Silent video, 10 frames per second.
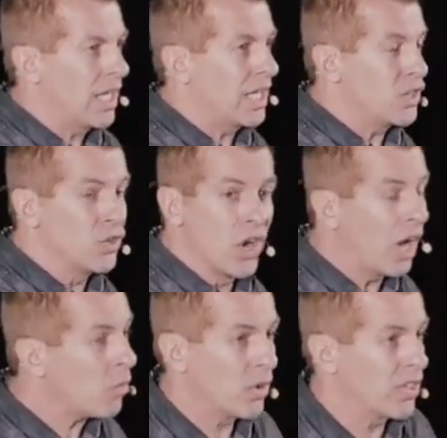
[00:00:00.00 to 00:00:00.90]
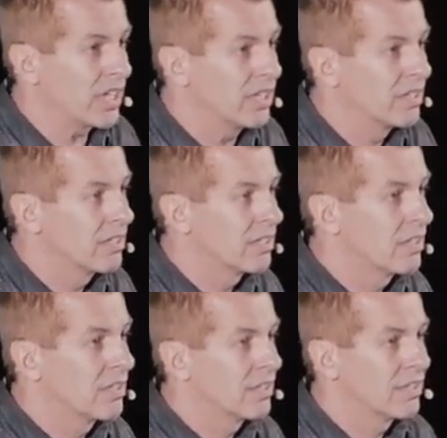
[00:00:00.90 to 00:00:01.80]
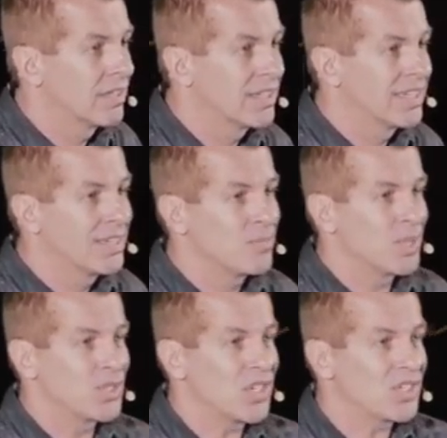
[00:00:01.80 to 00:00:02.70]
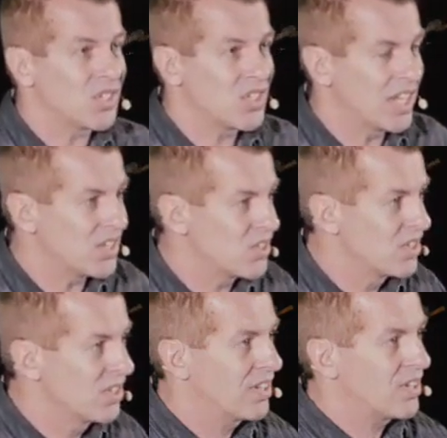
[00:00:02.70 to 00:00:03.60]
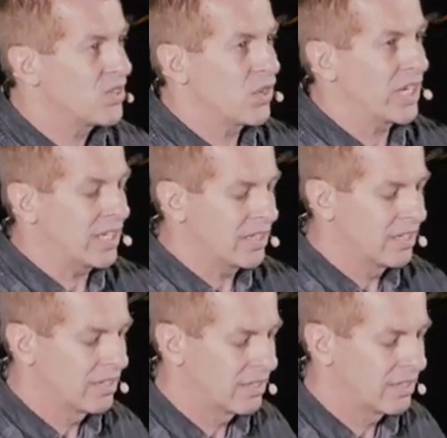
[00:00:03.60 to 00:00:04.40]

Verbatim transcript: And you're not worthy. But Jesus says, Drink it.